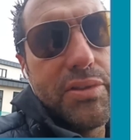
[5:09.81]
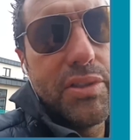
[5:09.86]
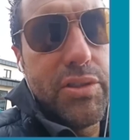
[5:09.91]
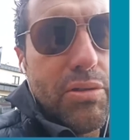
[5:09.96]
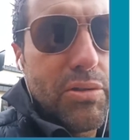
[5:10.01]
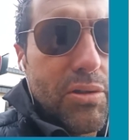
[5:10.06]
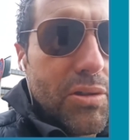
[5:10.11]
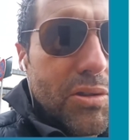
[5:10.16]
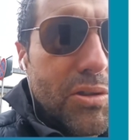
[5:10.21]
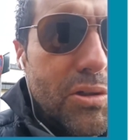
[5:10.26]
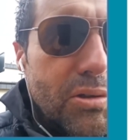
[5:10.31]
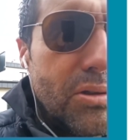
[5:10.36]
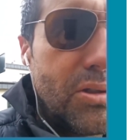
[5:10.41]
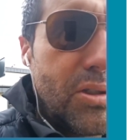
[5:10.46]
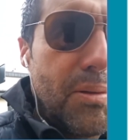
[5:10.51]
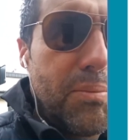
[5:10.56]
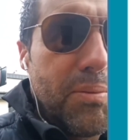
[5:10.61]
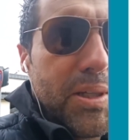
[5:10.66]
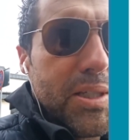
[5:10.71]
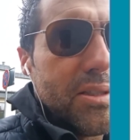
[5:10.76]
two, two
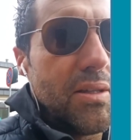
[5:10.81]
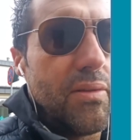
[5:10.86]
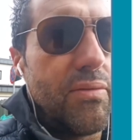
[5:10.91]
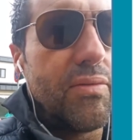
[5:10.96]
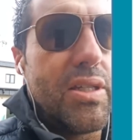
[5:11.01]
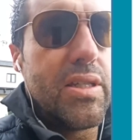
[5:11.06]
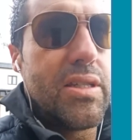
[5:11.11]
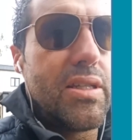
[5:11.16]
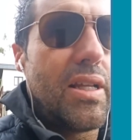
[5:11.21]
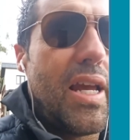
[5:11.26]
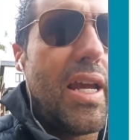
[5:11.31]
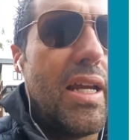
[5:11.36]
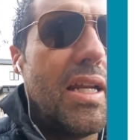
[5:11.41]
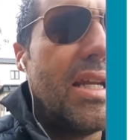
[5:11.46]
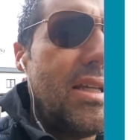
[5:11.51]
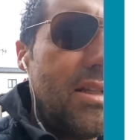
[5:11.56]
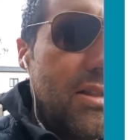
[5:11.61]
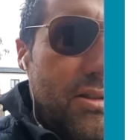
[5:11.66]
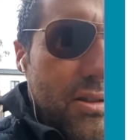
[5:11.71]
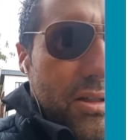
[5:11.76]
siblings of this
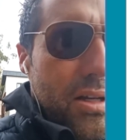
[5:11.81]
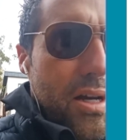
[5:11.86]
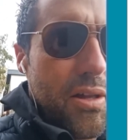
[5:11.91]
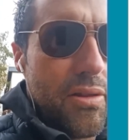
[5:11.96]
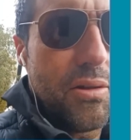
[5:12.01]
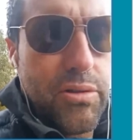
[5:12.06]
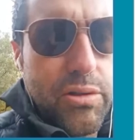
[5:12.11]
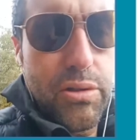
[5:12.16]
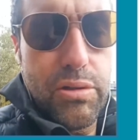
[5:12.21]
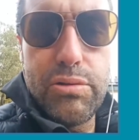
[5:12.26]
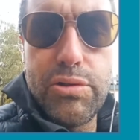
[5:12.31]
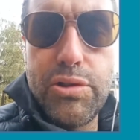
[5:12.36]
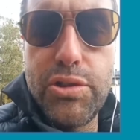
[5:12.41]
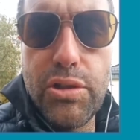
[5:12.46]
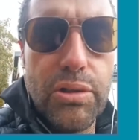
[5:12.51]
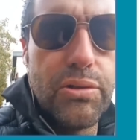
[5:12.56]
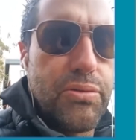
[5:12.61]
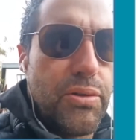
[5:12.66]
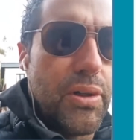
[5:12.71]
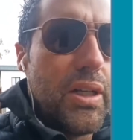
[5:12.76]
lady, the other two
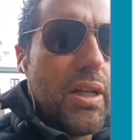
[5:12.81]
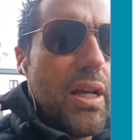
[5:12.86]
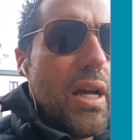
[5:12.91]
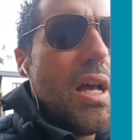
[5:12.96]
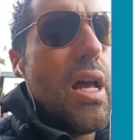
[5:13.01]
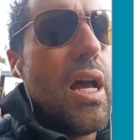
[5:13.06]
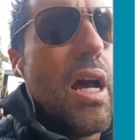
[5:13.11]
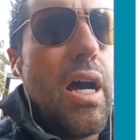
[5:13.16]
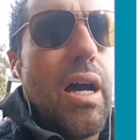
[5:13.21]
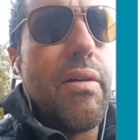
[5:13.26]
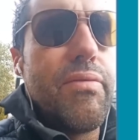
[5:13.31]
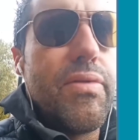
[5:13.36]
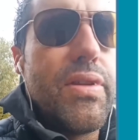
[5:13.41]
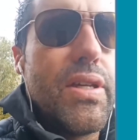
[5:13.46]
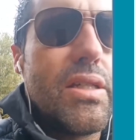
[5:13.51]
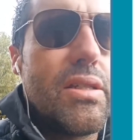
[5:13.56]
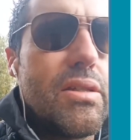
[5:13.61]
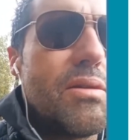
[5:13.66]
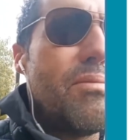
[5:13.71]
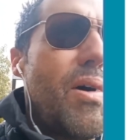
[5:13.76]
children of
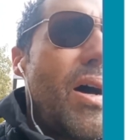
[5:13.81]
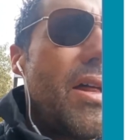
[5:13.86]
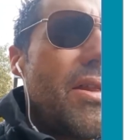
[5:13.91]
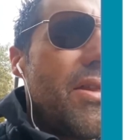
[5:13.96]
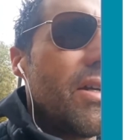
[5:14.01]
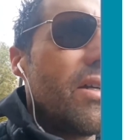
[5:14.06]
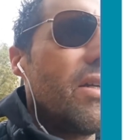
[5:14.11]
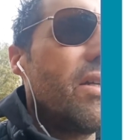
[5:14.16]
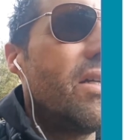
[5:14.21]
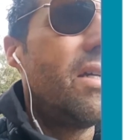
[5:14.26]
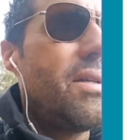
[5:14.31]
this mother.